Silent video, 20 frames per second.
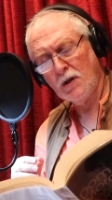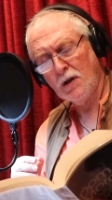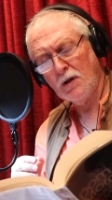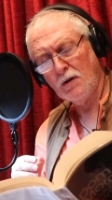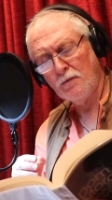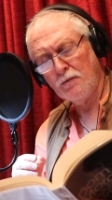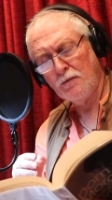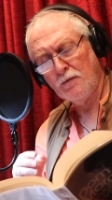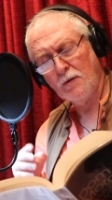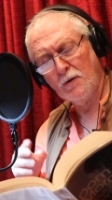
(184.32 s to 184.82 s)

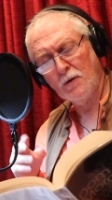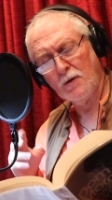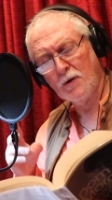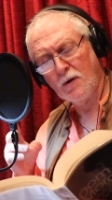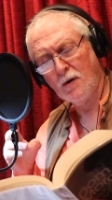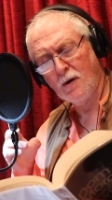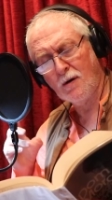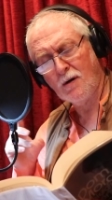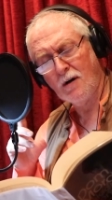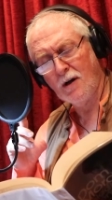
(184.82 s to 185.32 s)
careful,
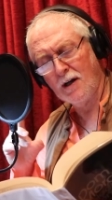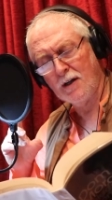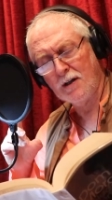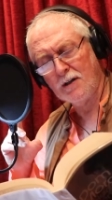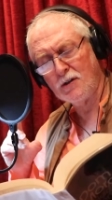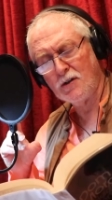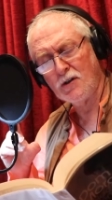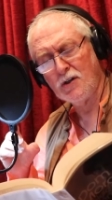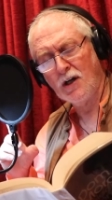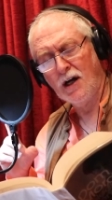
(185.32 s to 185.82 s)
not
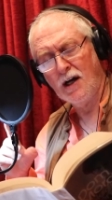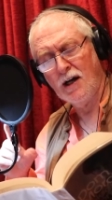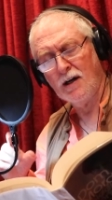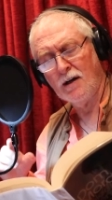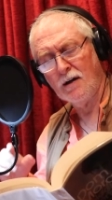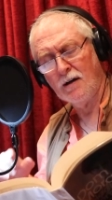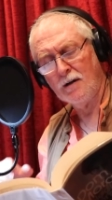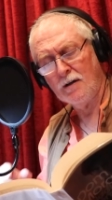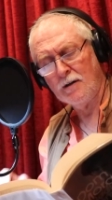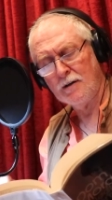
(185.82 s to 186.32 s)
like a
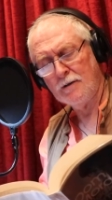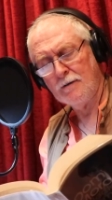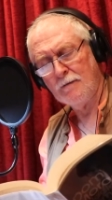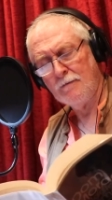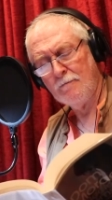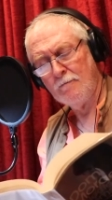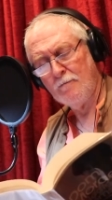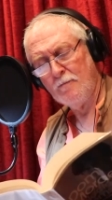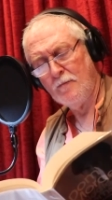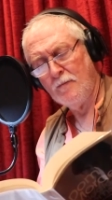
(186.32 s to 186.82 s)
child.
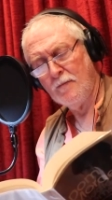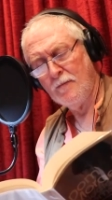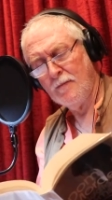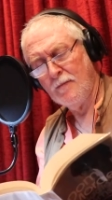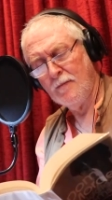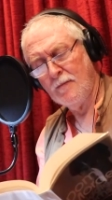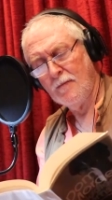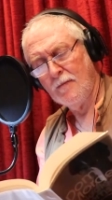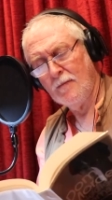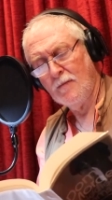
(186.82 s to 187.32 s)

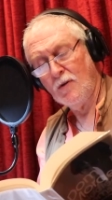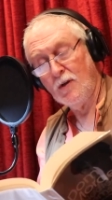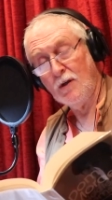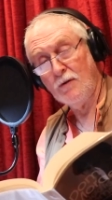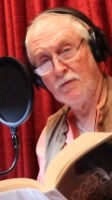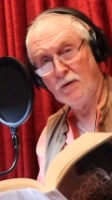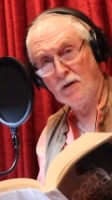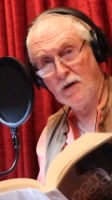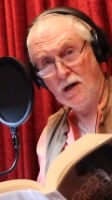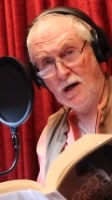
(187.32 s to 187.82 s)

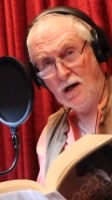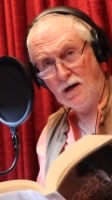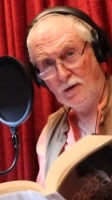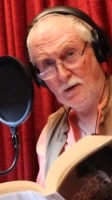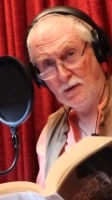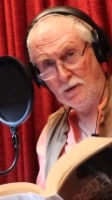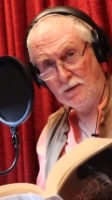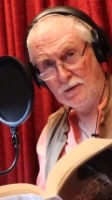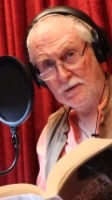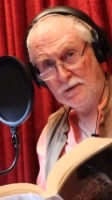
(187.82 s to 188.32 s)
Even now,